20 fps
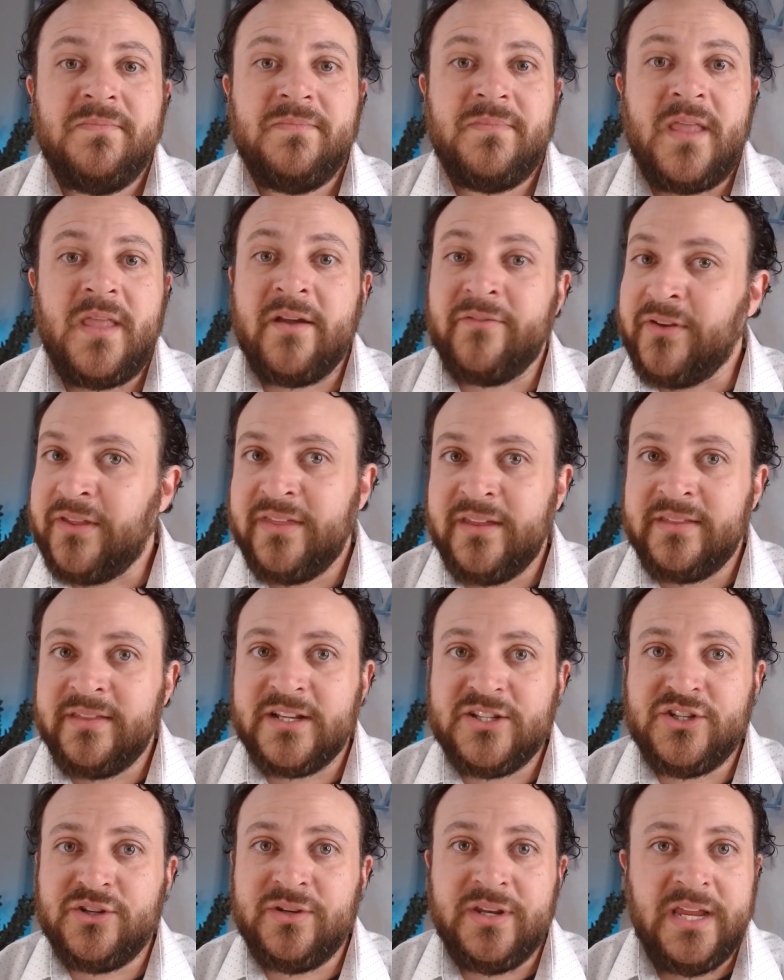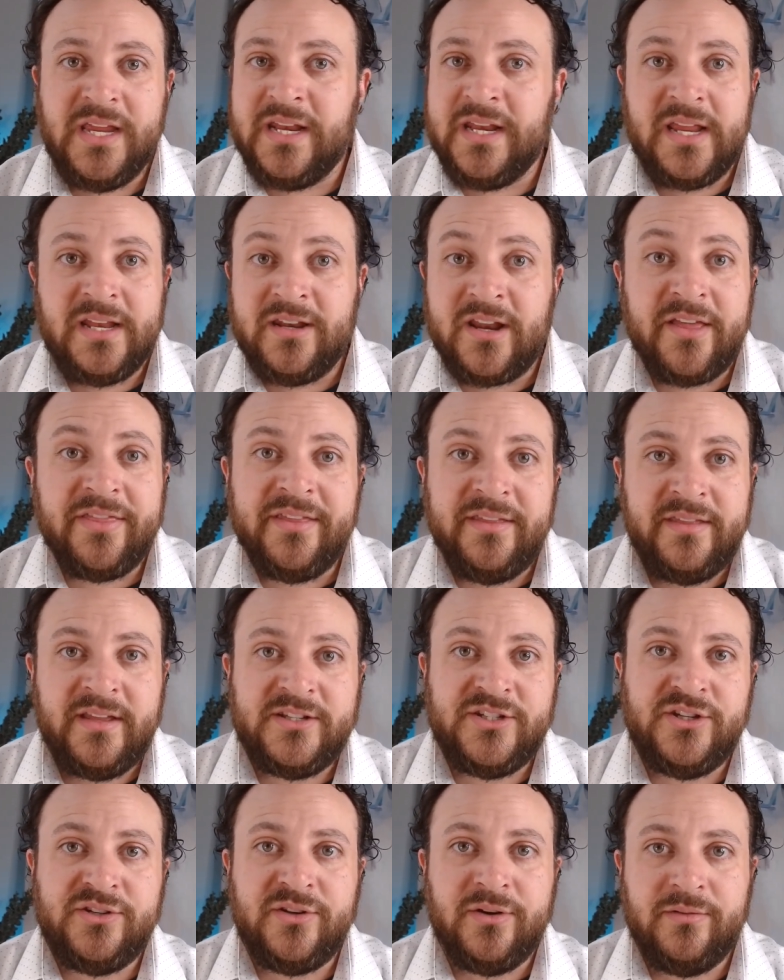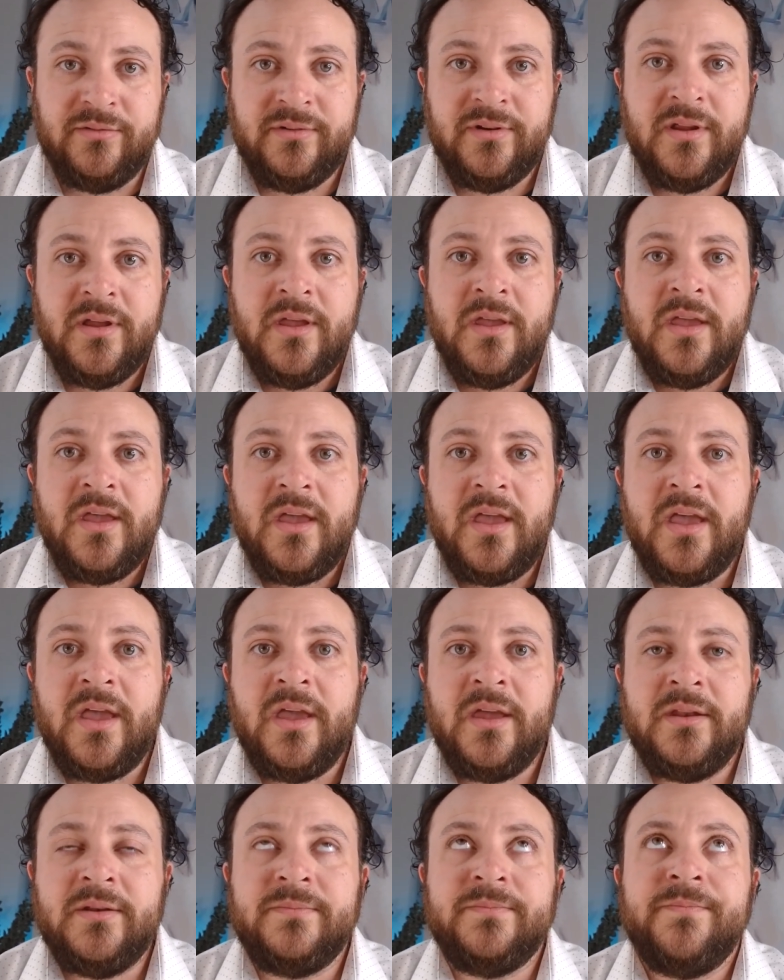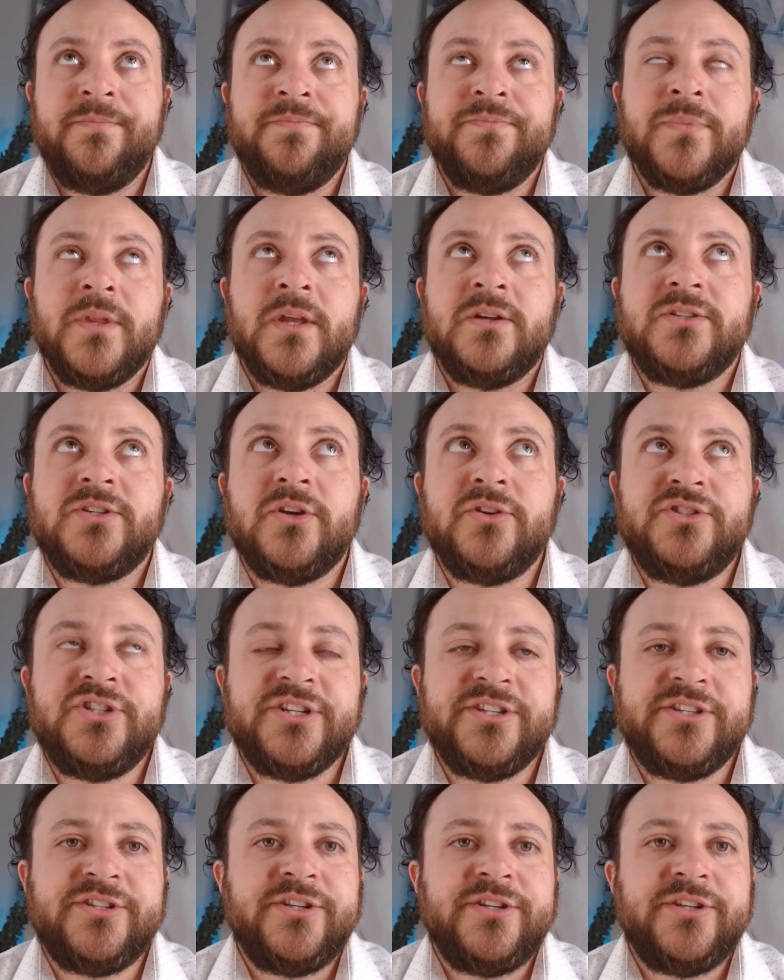everything that you need and nothing that you don't. And so just